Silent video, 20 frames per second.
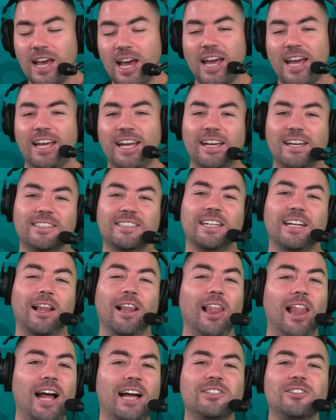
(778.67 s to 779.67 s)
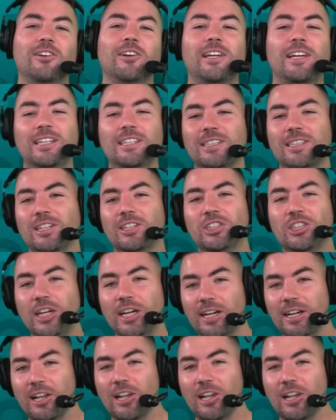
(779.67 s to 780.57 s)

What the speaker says: He is electric. He's the cheetah.